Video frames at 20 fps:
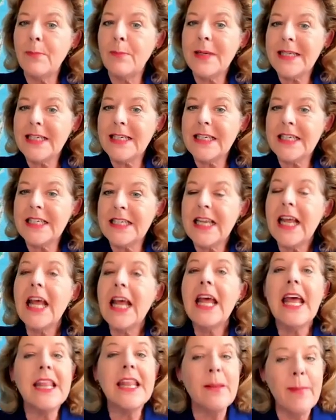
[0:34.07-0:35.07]
business
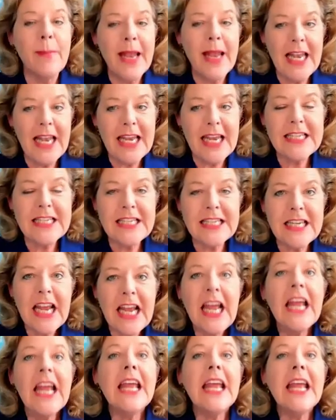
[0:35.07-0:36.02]
in the Middle East,